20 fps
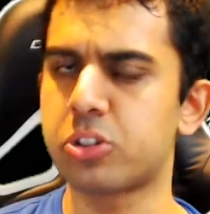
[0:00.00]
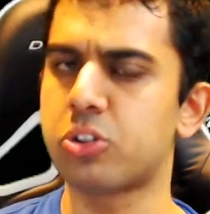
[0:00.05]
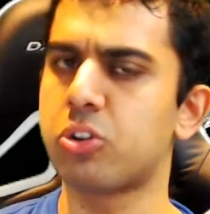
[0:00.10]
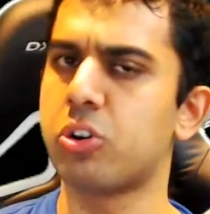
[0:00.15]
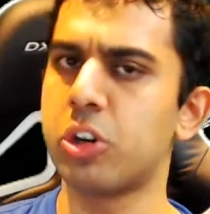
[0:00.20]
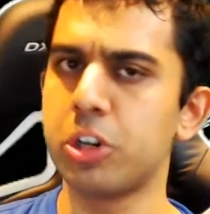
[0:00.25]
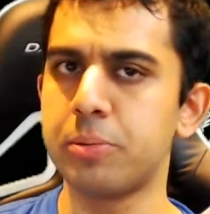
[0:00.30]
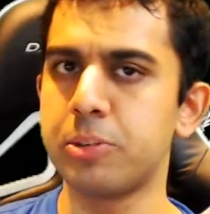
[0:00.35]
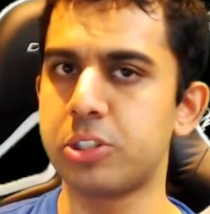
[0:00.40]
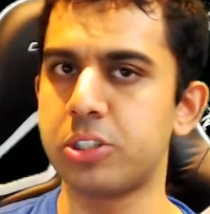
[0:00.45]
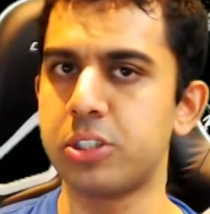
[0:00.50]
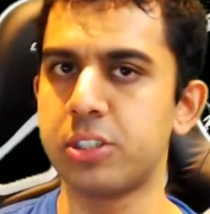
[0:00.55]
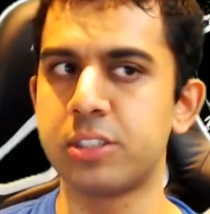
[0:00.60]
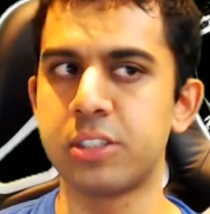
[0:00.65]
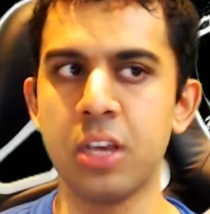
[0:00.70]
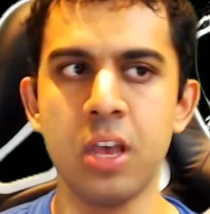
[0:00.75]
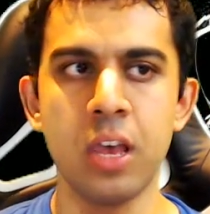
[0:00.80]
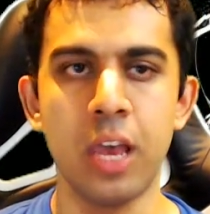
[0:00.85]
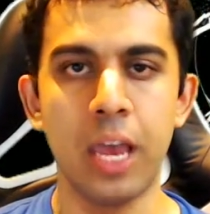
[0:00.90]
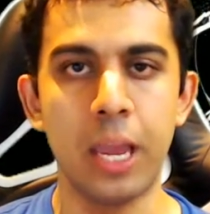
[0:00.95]
Chrono Boost is
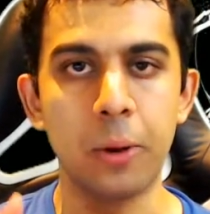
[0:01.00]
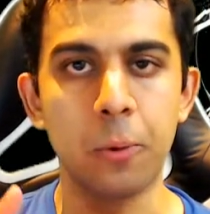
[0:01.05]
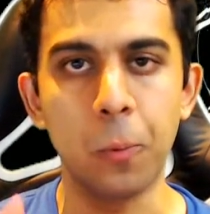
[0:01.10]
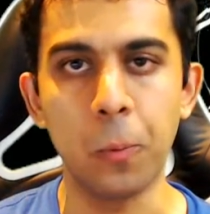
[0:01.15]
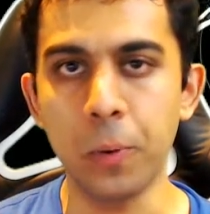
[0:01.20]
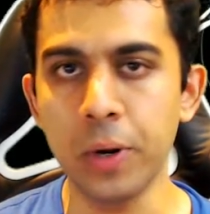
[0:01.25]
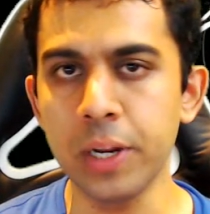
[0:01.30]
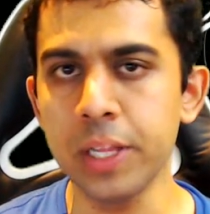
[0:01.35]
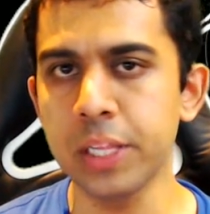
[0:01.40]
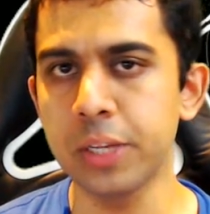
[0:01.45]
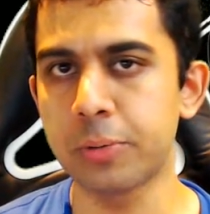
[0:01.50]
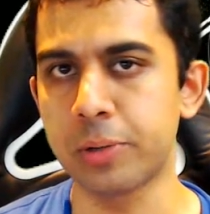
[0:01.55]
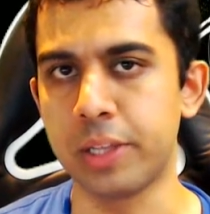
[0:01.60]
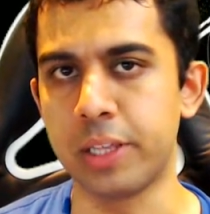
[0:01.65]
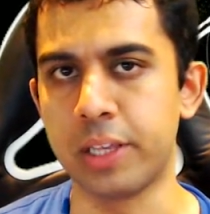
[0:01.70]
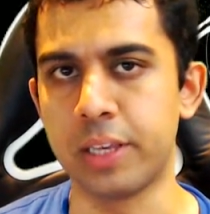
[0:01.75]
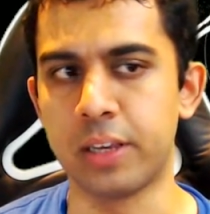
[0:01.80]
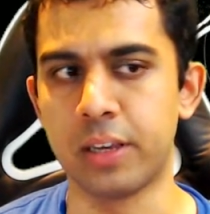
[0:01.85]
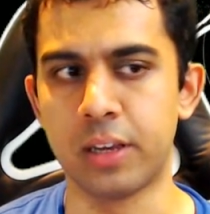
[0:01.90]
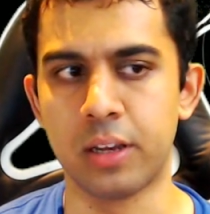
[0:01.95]
a really,
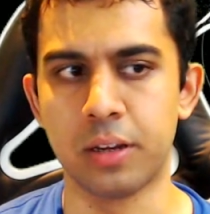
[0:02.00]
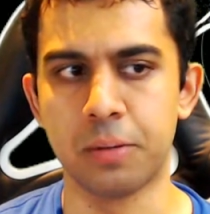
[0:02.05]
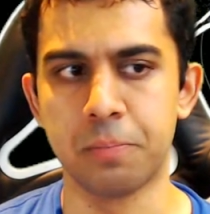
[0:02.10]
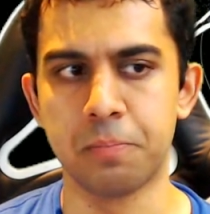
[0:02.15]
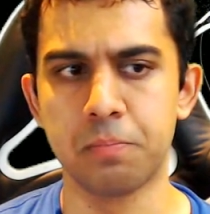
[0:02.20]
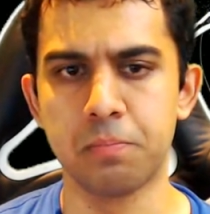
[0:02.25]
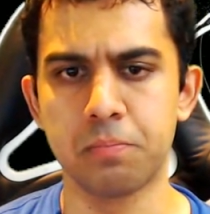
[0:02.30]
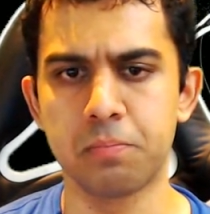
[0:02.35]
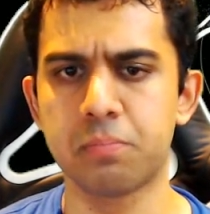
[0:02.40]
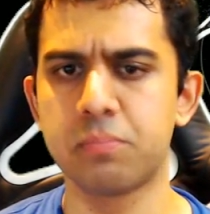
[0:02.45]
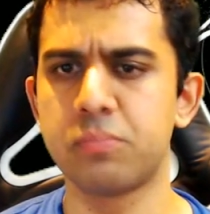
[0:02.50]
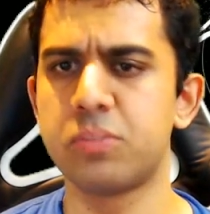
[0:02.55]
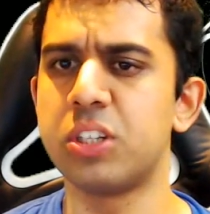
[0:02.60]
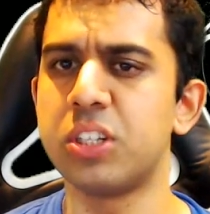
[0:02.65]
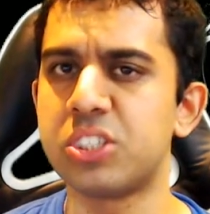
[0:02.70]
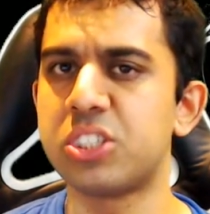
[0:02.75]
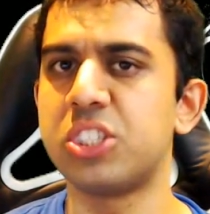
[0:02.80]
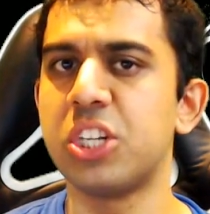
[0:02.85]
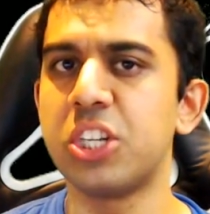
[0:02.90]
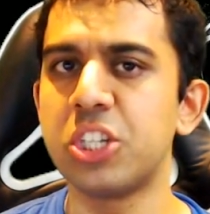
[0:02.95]
really... Uh,
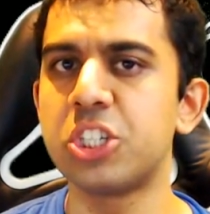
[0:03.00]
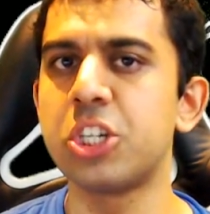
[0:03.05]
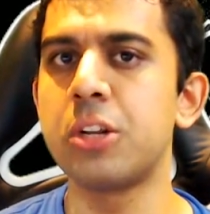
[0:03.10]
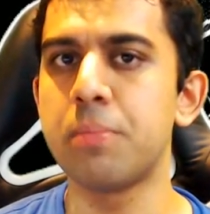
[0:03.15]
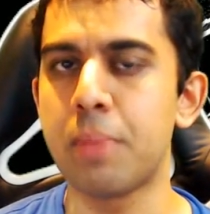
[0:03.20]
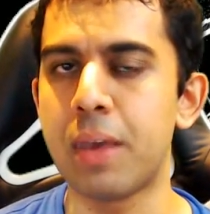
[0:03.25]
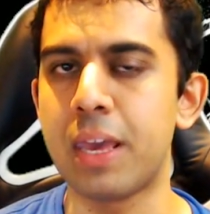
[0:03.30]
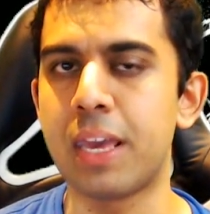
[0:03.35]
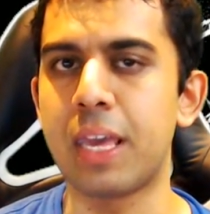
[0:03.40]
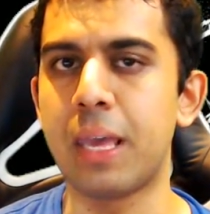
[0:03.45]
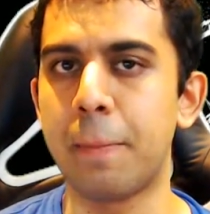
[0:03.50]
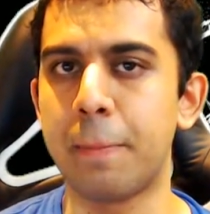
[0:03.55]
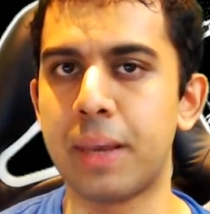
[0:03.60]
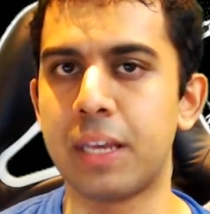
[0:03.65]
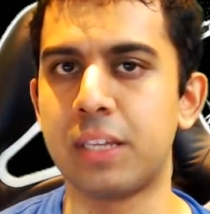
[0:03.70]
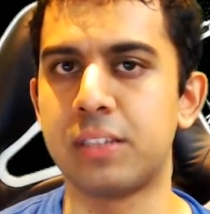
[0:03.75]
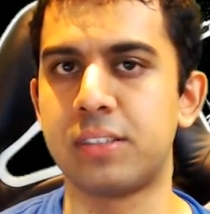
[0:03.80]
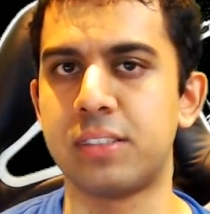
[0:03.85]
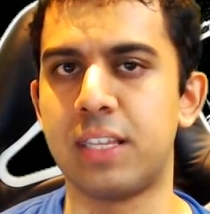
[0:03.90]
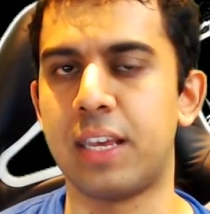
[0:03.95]
decision making
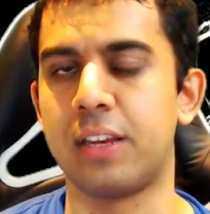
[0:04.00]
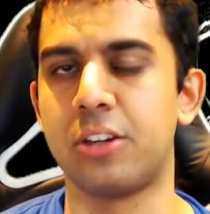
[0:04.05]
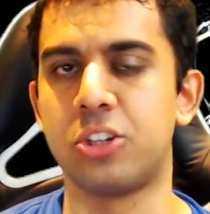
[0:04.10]
based thing.